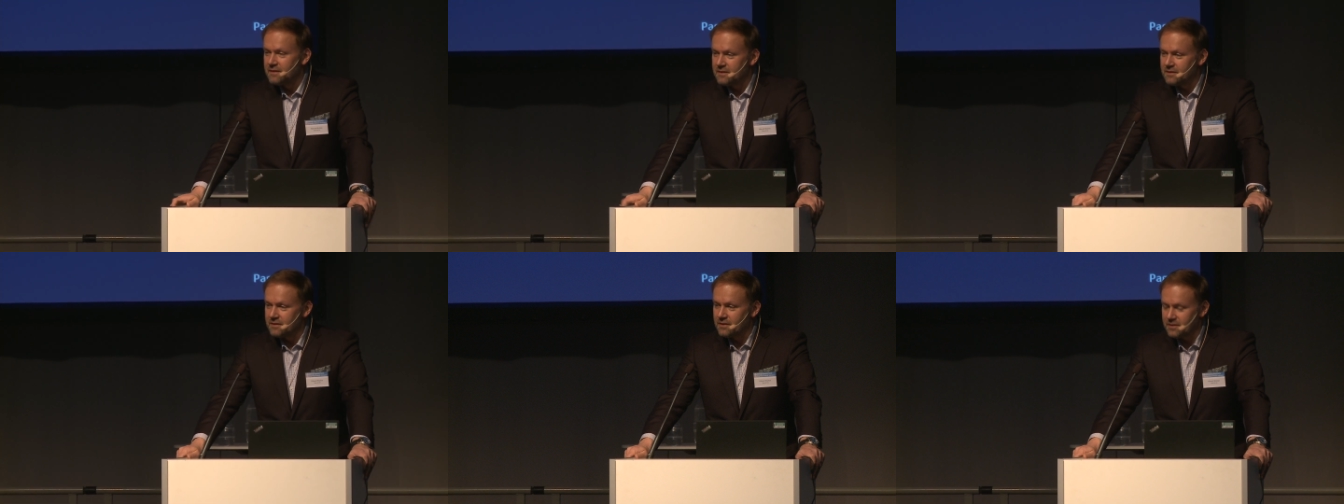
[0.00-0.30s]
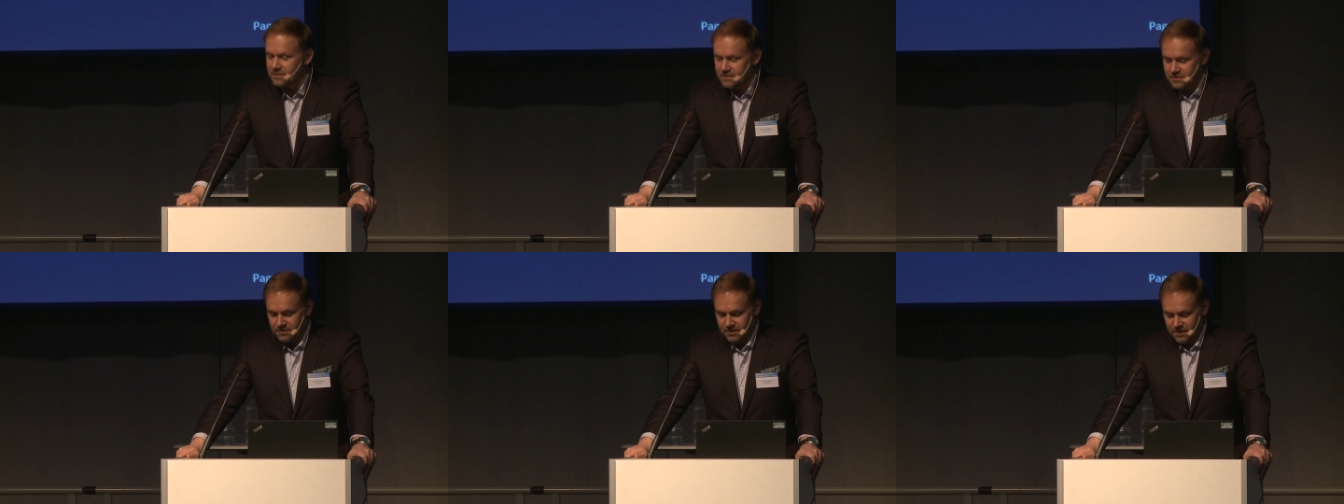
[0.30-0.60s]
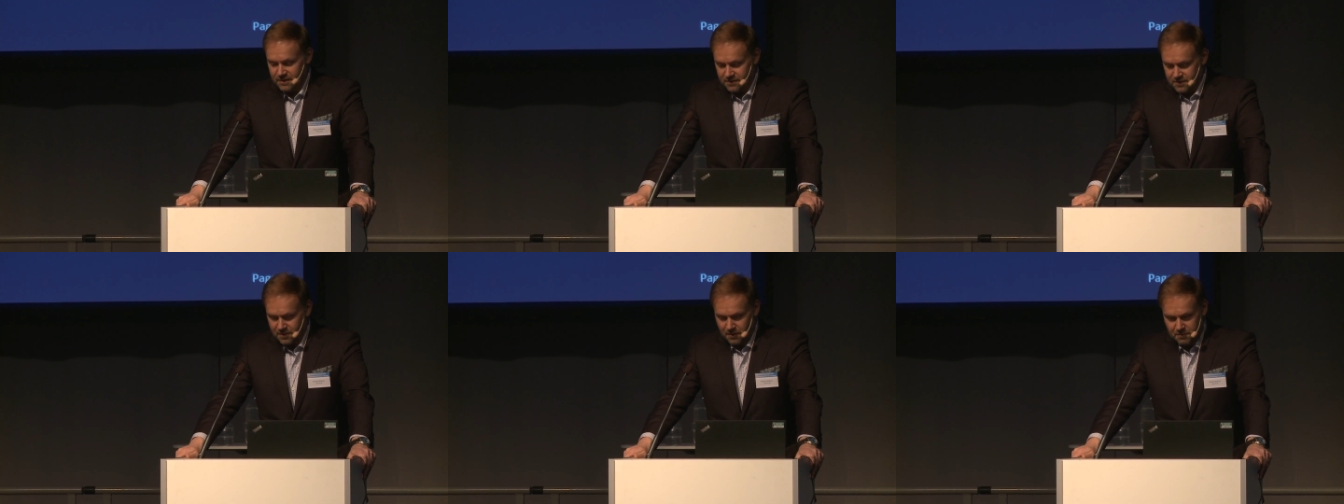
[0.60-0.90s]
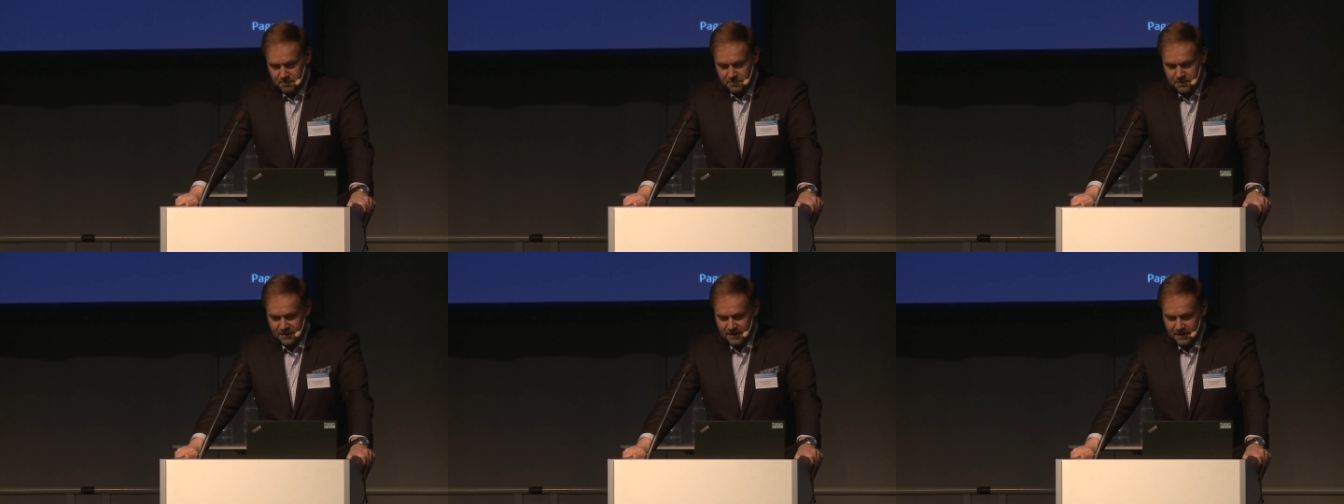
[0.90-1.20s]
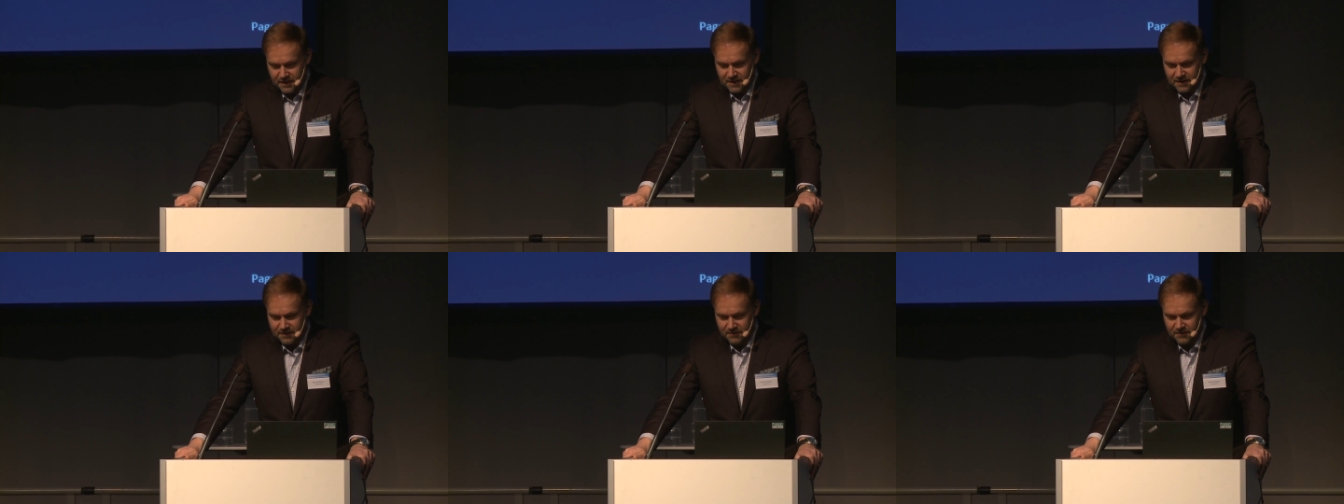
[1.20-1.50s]
industrial
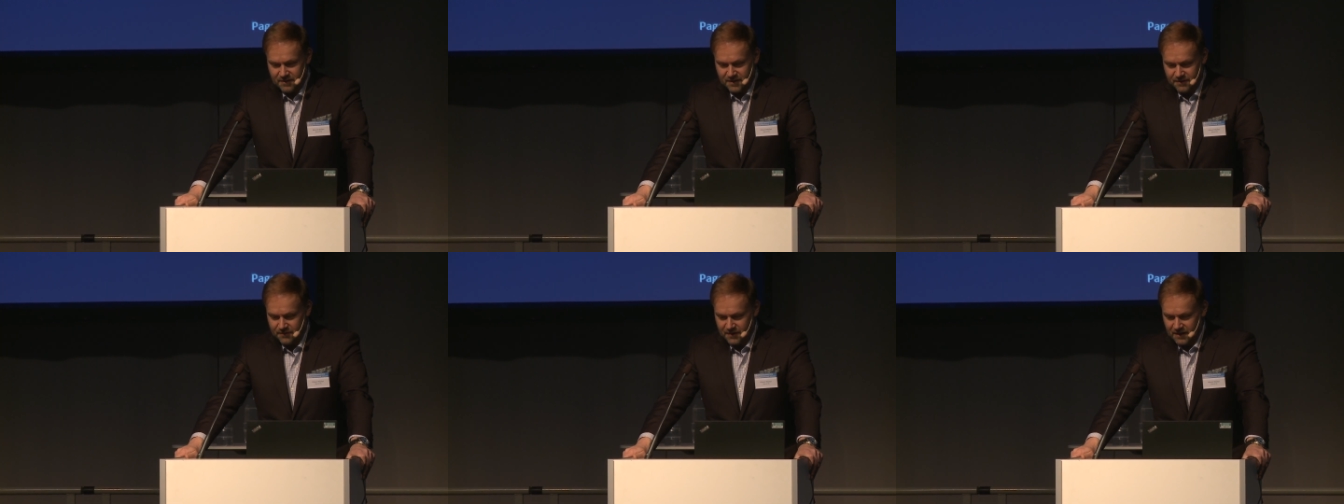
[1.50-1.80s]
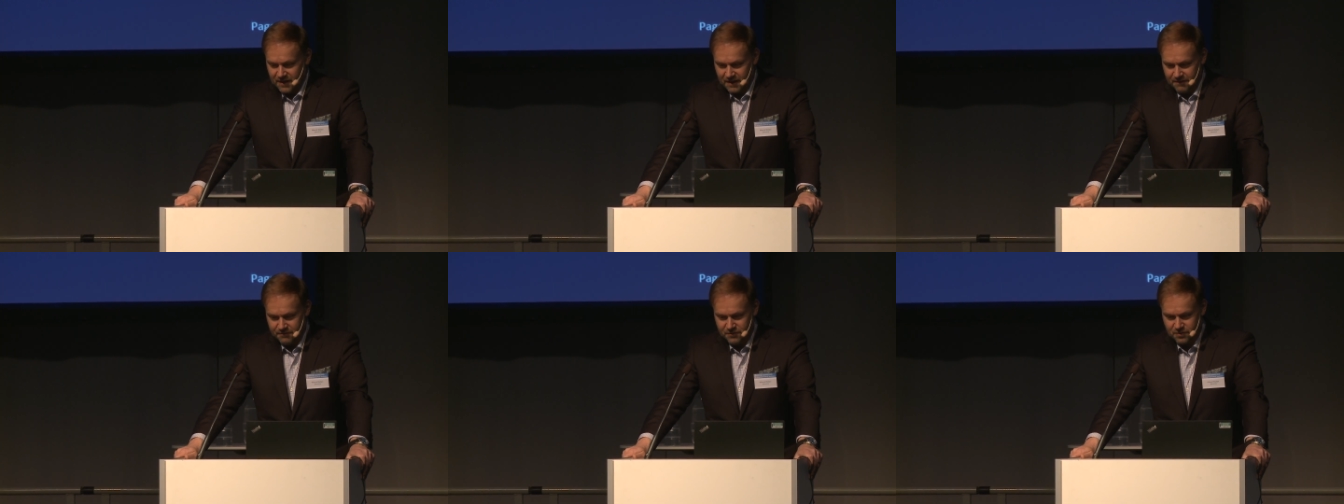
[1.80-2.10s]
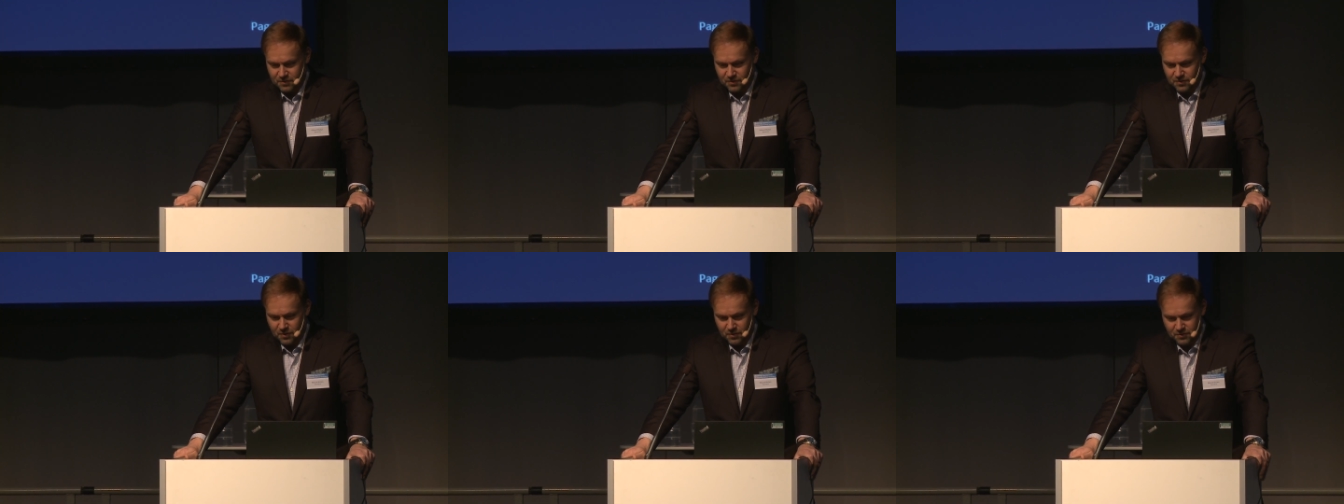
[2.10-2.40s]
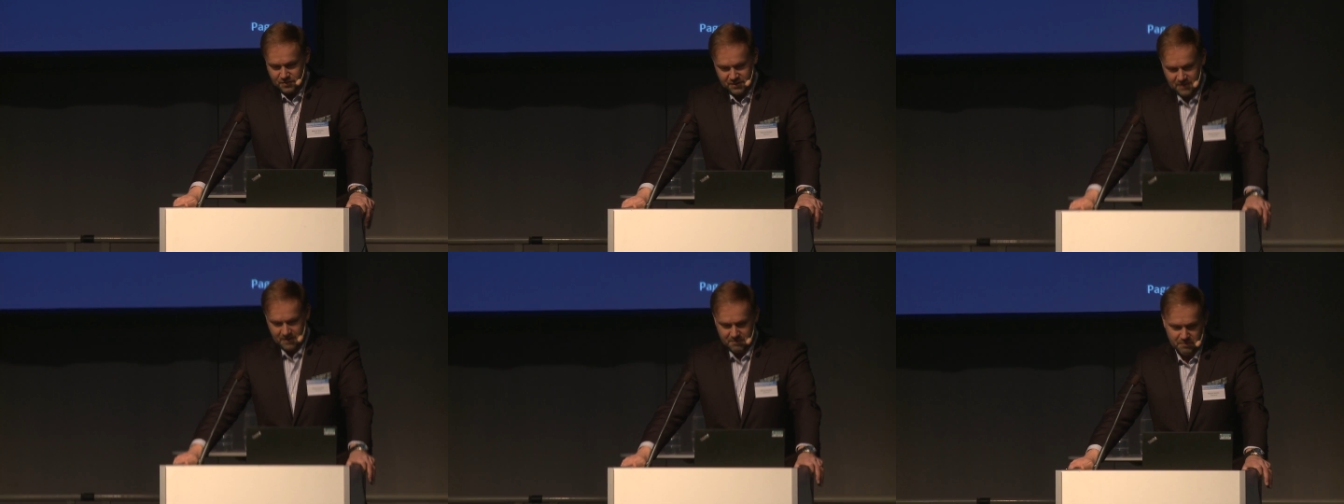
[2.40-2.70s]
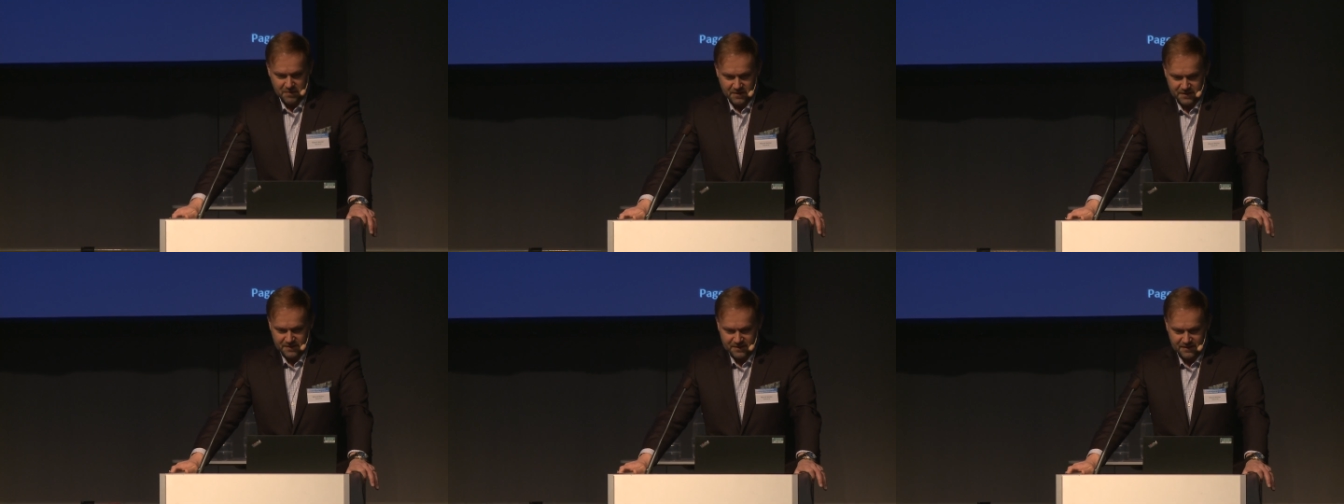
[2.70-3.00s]
company, and we have to grow step
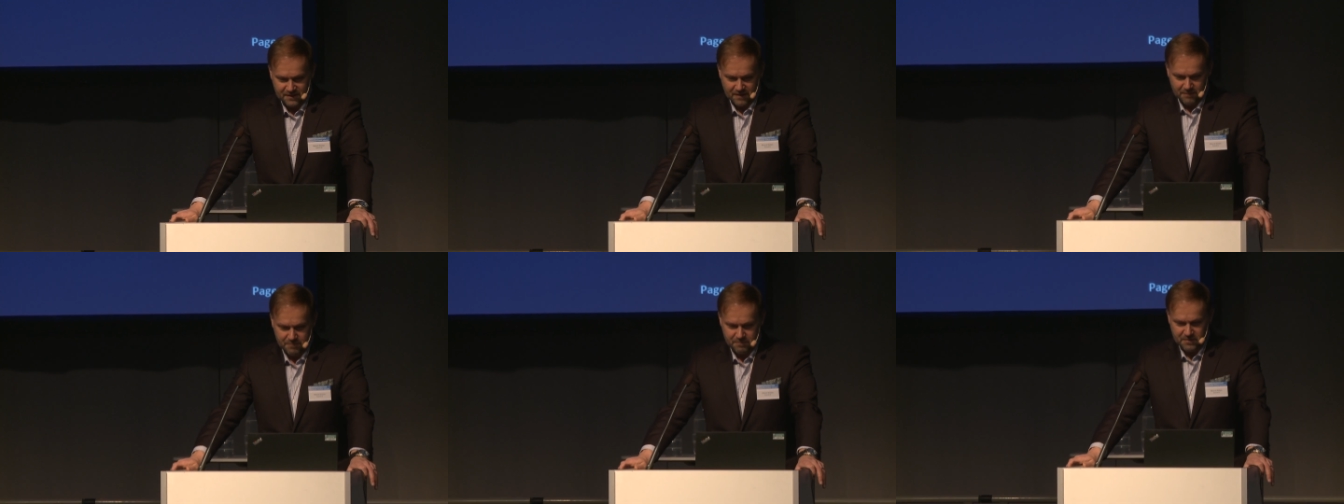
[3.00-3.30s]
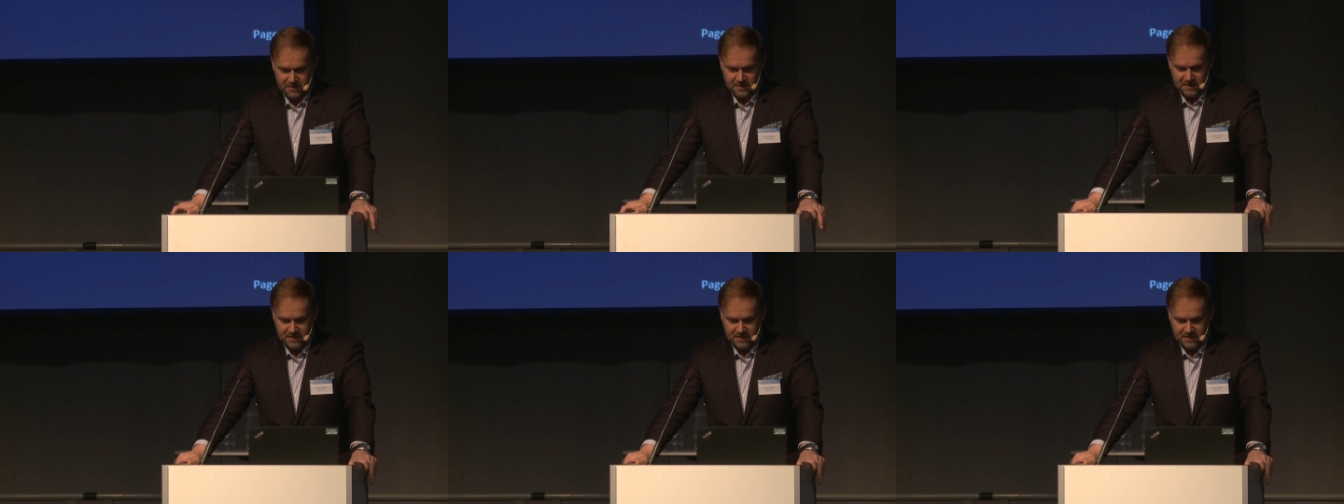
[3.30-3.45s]
by step.